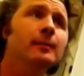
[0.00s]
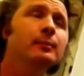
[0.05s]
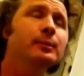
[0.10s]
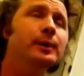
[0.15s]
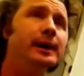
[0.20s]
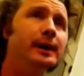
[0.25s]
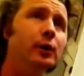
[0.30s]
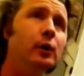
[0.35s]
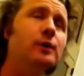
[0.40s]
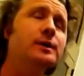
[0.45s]

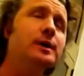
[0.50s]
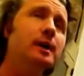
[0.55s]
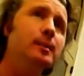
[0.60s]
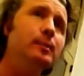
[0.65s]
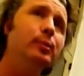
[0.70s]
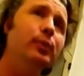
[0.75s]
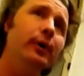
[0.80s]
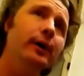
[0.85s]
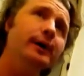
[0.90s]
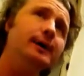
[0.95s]
But it also
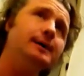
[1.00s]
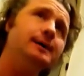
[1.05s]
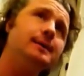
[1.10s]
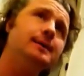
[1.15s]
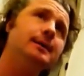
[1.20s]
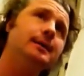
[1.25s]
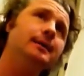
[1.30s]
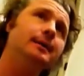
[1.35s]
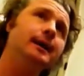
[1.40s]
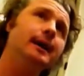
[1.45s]

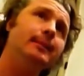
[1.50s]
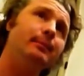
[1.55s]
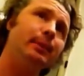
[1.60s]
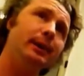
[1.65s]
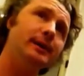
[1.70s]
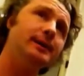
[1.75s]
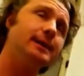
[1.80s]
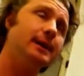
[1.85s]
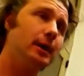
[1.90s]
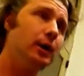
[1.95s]
breaks the
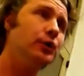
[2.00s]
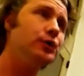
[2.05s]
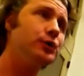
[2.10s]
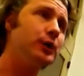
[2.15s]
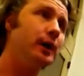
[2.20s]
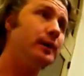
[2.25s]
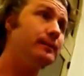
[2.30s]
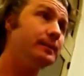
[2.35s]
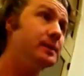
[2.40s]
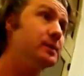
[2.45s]
implicit
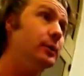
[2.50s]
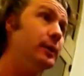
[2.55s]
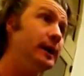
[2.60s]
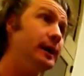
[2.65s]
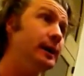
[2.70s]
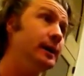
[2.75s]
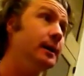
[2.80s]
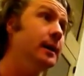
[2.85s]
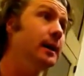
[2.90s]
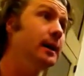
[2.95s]
contract
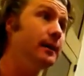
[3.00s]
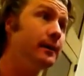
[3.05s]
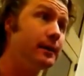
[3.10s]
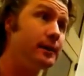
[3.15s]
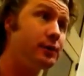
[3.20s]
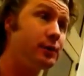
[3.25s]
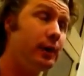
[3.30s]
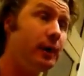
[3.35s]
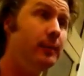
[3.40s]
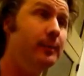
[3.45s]
between the
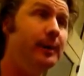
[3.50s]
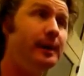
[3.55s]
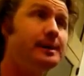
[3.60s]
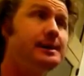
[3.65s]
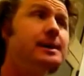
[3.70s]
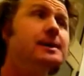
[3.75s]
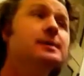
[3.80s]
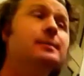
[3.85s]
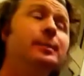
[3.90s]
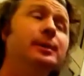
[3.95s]
trial
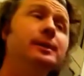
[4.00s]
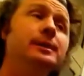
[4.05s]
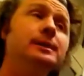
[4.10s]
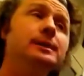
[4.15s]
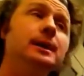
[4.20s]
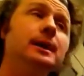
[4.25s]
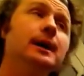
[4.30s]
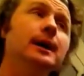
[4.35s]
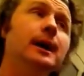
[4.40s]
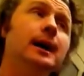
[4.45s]

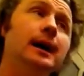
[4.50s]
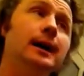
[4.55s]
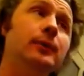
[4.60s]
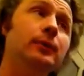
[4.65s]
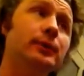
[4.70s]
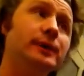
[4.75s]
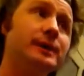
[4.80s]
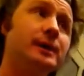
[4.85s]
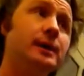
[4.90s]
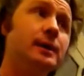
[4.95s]
participant and the
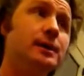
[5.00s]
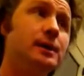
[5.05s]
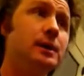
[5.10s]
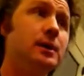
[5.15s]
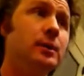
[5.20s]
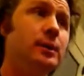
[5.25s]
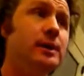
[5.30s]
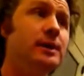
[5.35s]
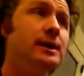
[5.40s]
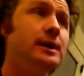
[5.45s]

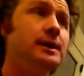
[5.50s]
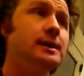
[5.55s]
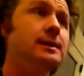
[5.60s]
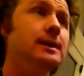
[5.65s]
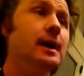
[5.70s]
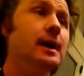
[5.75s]
researcher, which is...